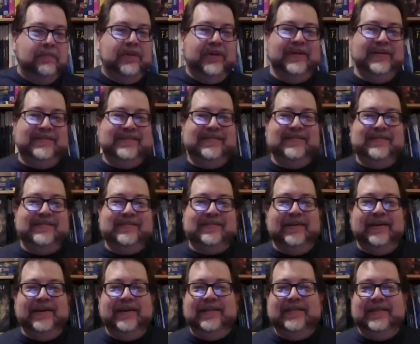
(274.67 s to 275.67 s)
places
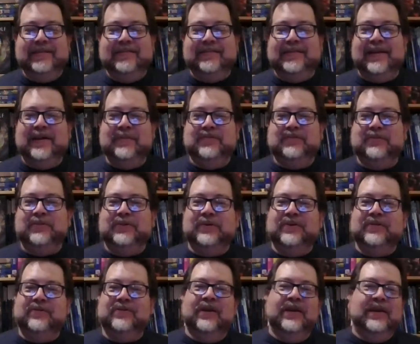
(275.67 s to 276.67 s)
like these dime
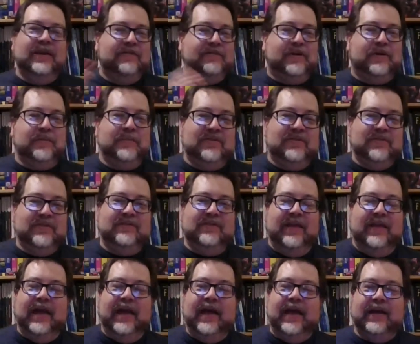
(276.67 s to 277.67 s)
stores, pharmacies,
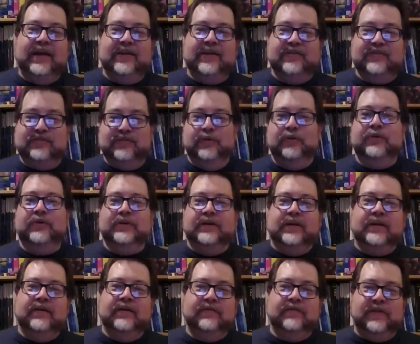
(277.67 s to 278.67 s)
they had a soda
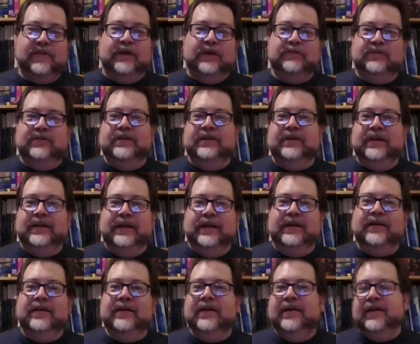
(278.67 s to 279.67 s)
fountain in
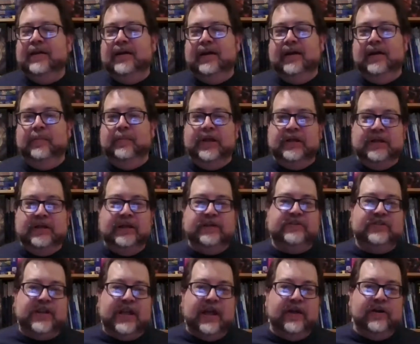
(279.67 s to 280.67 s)
it, a
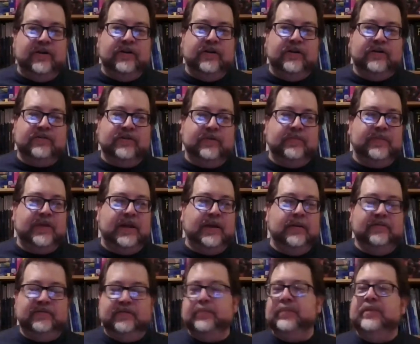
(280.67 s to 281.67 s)
lunch counter,
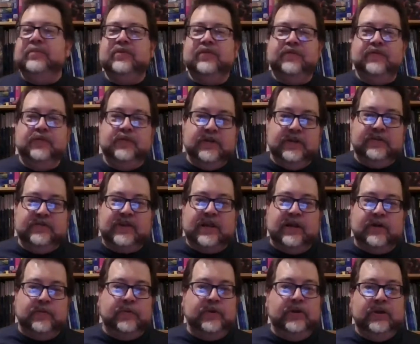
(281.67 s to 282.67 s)
sometimes a full lunch
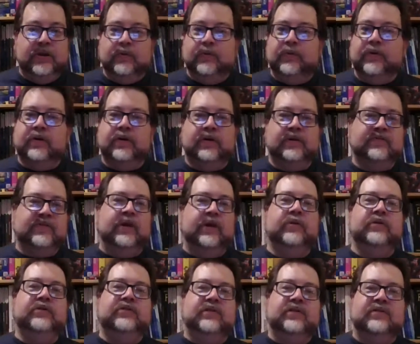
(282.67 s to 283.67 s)
counter where you could order
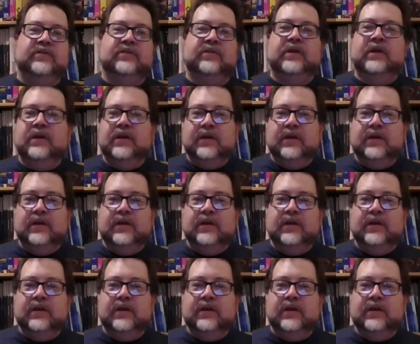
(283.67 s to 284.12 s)
sandwiches,